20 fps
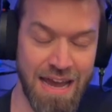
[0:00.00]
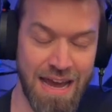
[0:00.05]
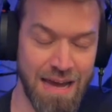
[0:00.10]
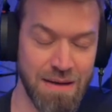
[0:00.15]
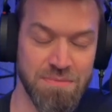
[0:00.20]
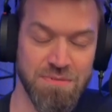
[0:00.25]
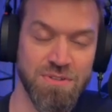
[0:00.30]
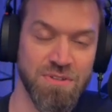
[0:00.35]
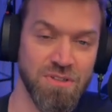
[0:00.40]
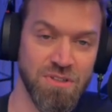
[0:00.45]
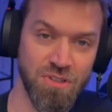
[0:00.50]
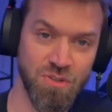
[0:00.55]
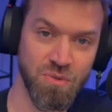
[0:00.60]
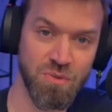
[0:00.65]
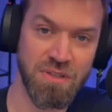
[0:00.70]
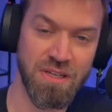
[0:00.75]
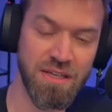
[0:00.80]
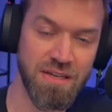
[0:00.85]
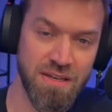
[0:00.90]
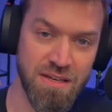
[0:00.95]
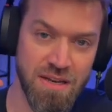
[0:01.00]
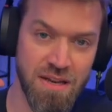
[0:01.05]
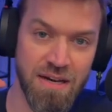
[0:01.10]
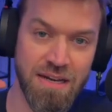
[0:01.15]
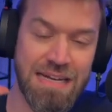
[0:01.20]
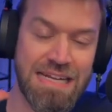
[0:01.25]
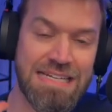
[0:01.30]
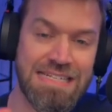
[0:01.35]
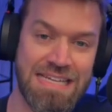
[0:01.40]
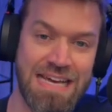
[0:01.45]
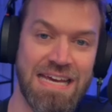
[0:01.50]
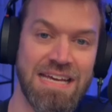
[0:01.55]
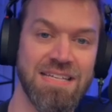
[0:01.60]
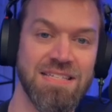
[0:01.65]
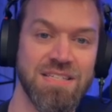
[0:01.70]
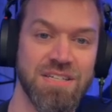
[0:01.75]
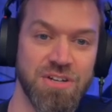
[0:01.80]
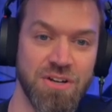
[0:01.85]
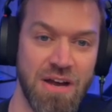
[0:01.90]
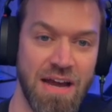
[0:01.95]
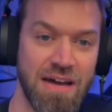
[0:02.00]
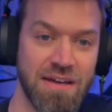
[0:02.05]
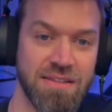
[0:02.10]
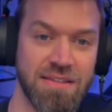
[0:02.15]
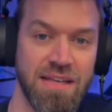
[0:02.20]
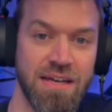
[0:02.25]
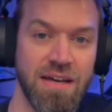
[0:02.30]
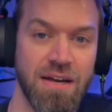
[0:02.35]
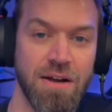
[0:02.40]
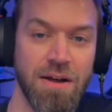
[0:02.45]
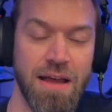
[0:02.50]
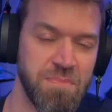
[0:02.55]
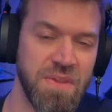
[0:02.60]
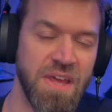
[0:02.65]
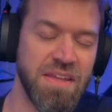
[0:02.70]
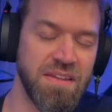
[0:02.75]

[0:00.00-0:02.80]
absolutely nutty tanks that are out there.